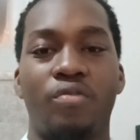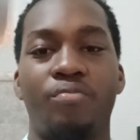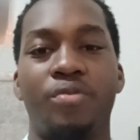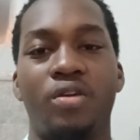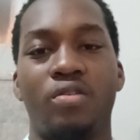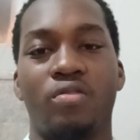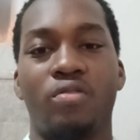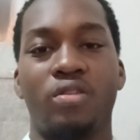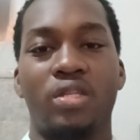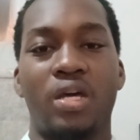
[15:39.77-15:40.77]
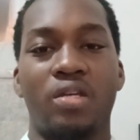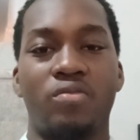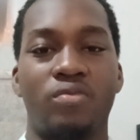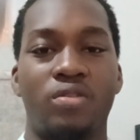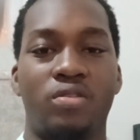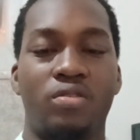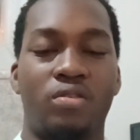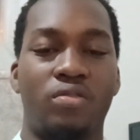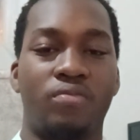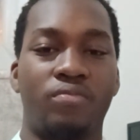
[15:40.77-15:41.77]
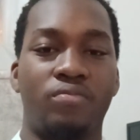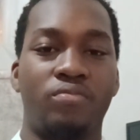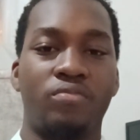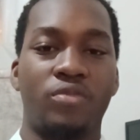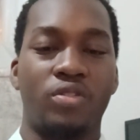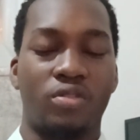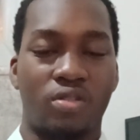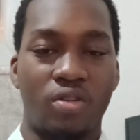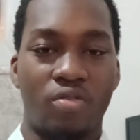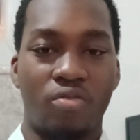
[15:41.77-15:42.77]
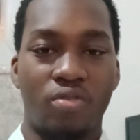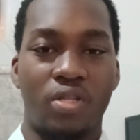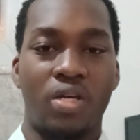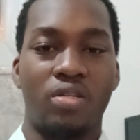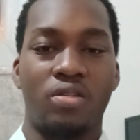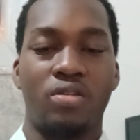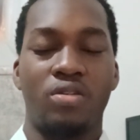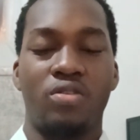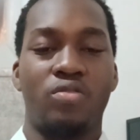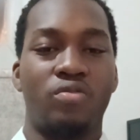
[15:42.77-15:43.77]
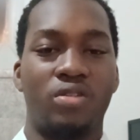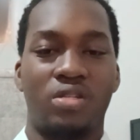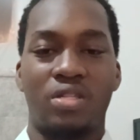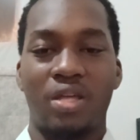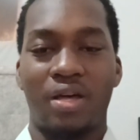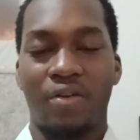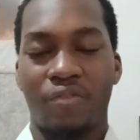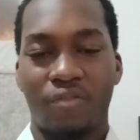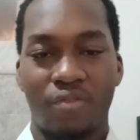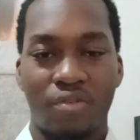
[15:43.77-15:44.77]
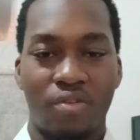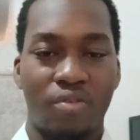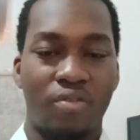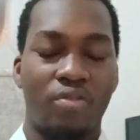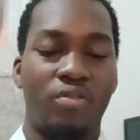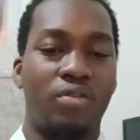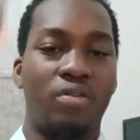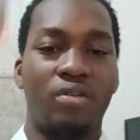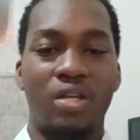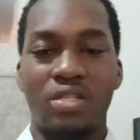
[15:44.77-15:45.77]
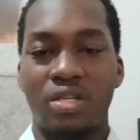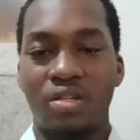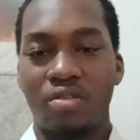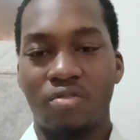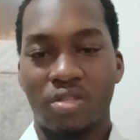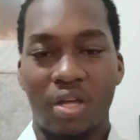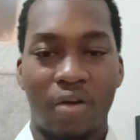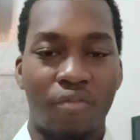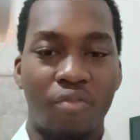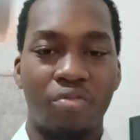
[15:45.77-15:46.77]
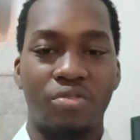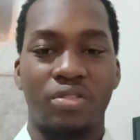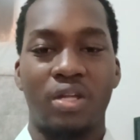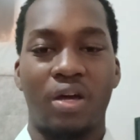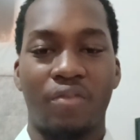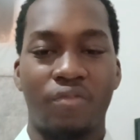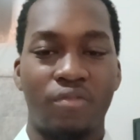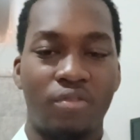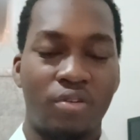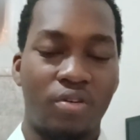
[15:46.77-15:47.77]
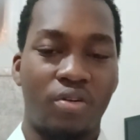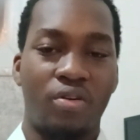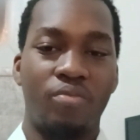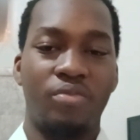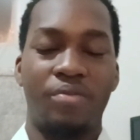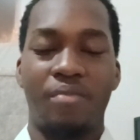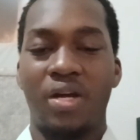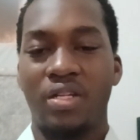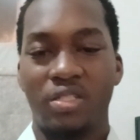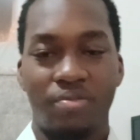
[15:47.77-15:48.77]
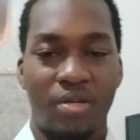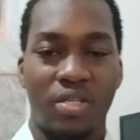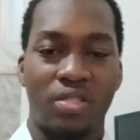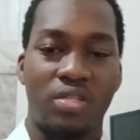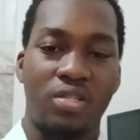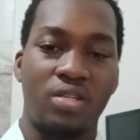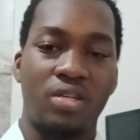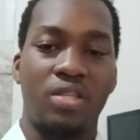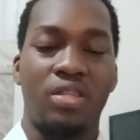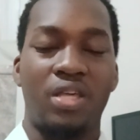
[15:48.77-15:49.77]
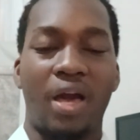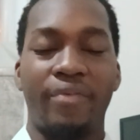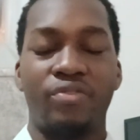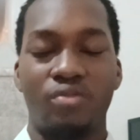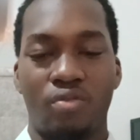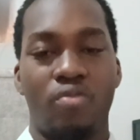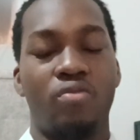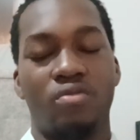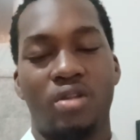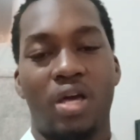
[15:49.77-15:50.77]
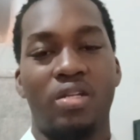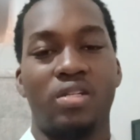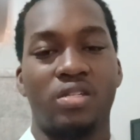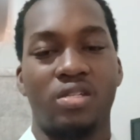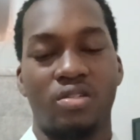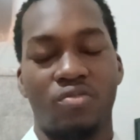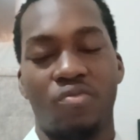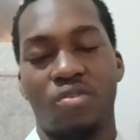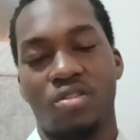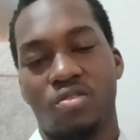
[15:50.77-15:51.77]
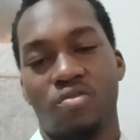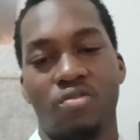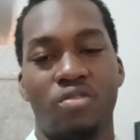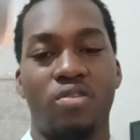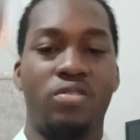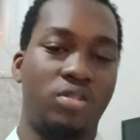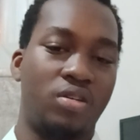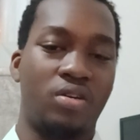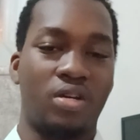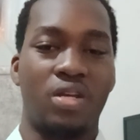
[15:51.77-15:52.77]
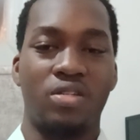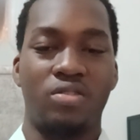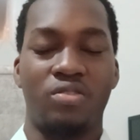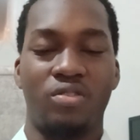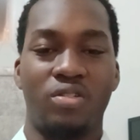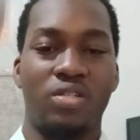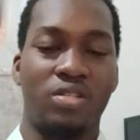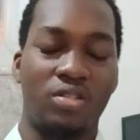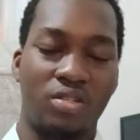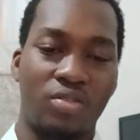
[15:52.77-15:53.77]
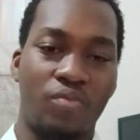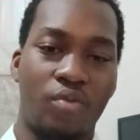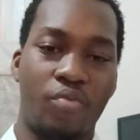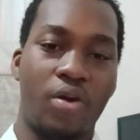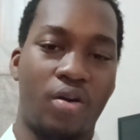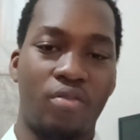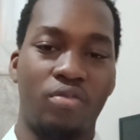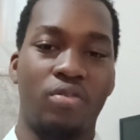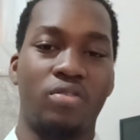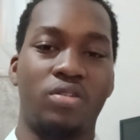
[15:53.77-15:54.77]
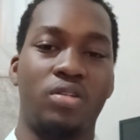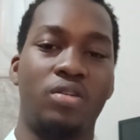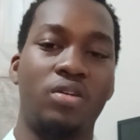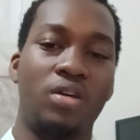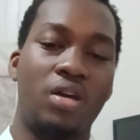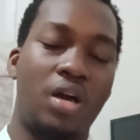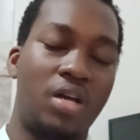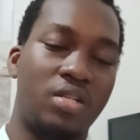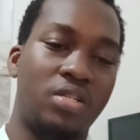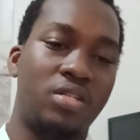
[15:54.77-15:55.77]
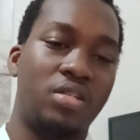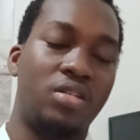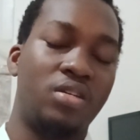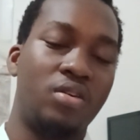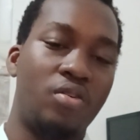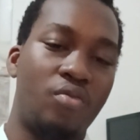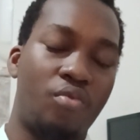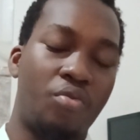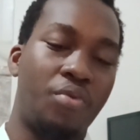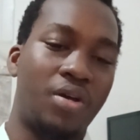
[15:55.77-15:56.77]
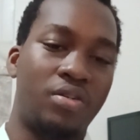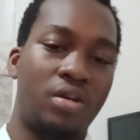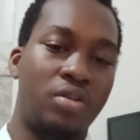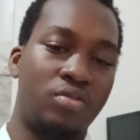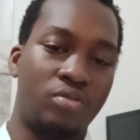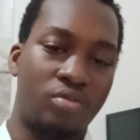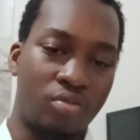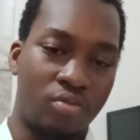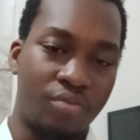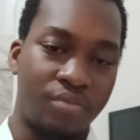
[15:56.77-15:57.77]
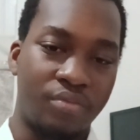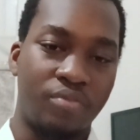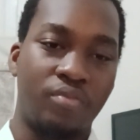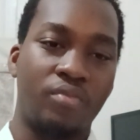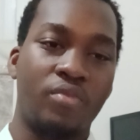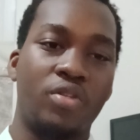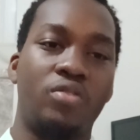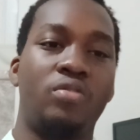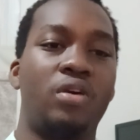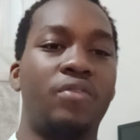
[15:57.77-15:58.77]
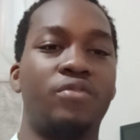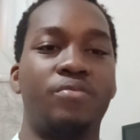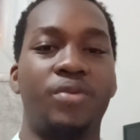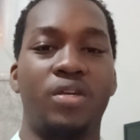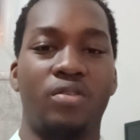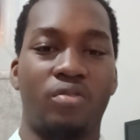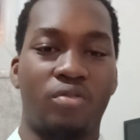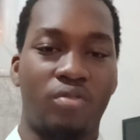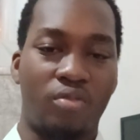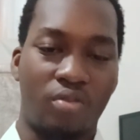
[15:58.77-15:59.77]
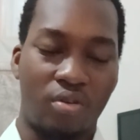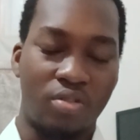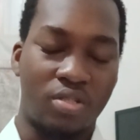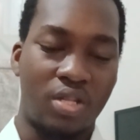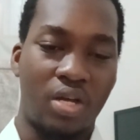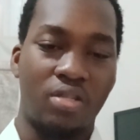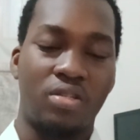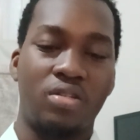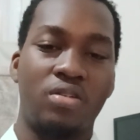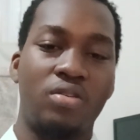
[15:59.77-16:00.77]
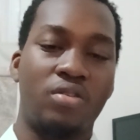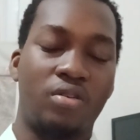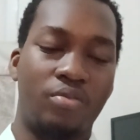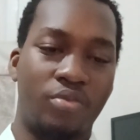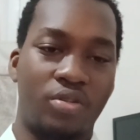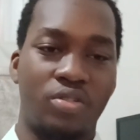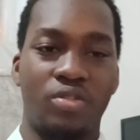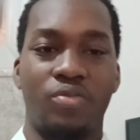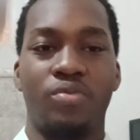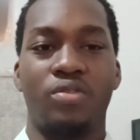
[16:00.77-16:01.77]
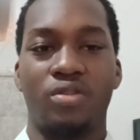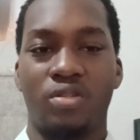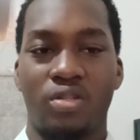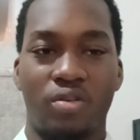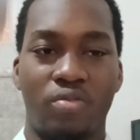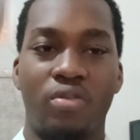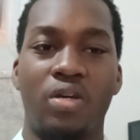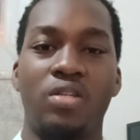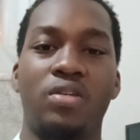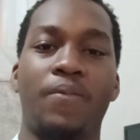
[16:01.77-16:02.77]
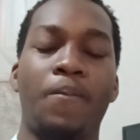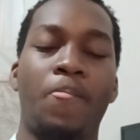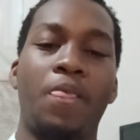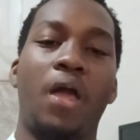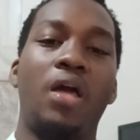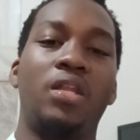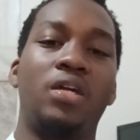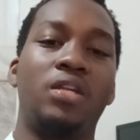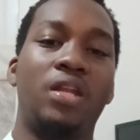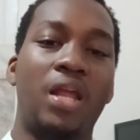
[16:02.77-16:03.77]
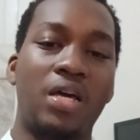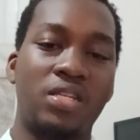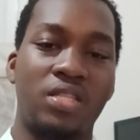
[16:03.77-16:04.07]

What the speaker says: be in contact with your stakeholders, so the staff, let's say new staff, old staff, the management. They have to know that this is what is going on in the organization, this is what we are conducting, and this is what we are trying to do. So you have to be in constant communication with your stakeholders. And then the last